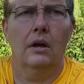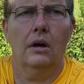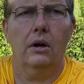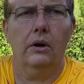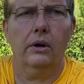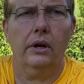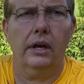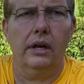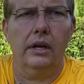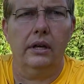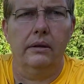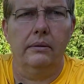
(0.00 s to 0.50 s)

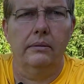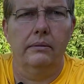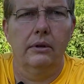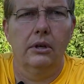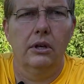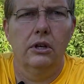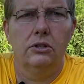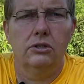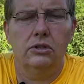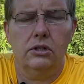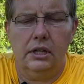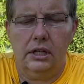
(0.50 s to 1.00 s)
Okay,
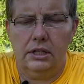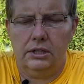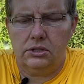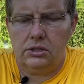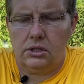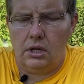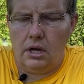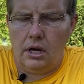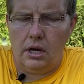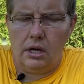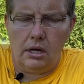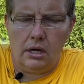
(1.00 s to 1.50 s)
so let's
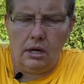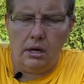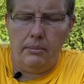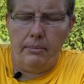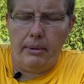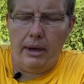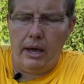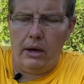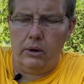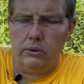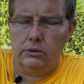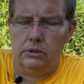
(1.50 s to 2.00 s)
talk
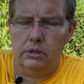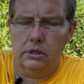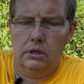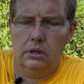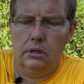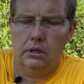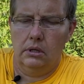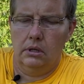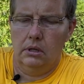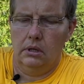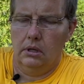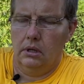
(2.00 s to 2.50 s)
about
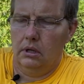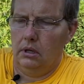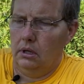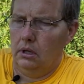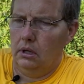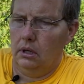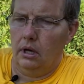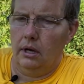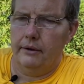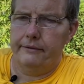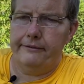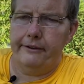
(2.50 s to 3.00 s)

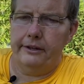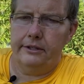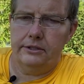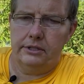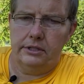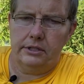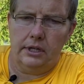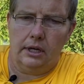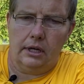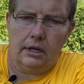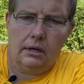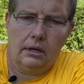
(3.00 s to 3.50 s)
a fuzz
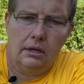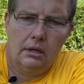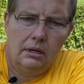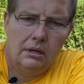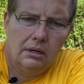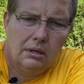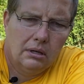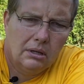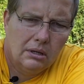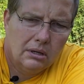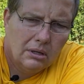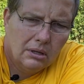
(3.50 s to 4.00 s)
stick.
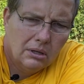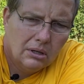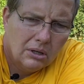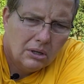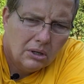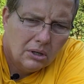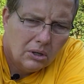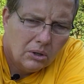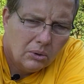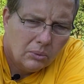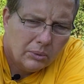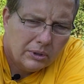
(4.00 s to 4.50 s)

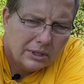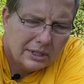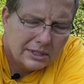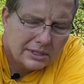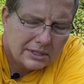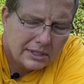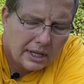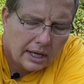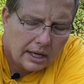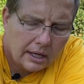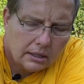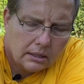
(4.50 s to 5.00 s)
What is
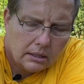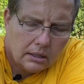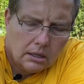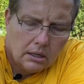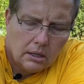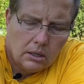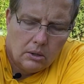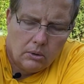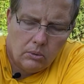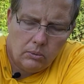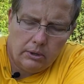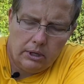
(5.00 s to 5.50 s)
that?
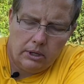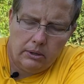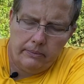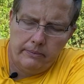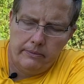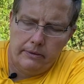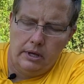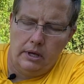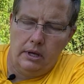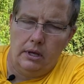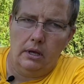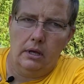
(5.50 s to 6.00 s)
Well,
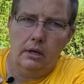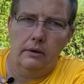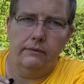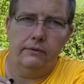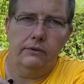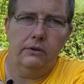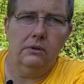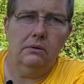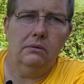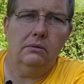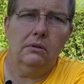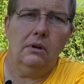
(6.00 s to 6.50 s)
if
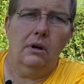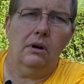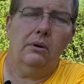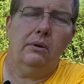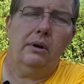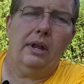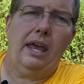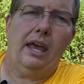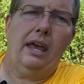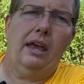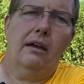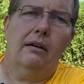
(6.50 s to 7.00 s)
you don't
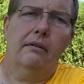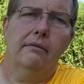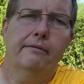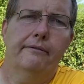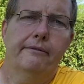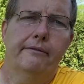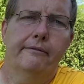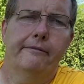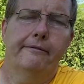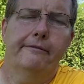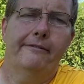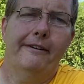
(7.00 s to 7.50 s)
have
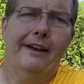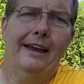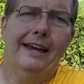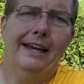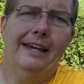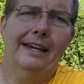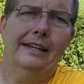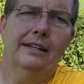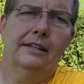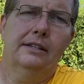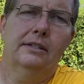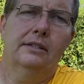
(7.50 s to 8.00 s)

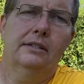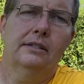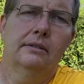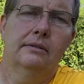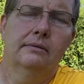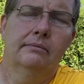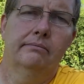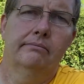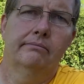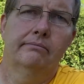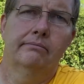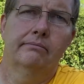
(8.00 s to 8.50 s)
fine
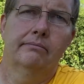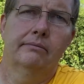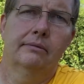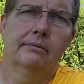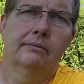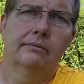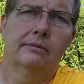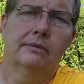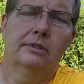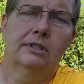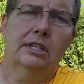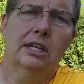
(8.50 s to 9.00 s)

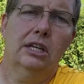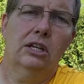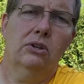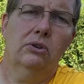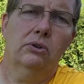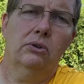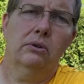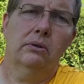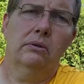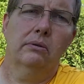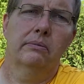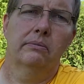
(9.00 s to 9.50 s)

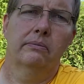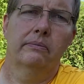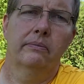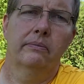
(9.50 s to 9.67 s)
tinder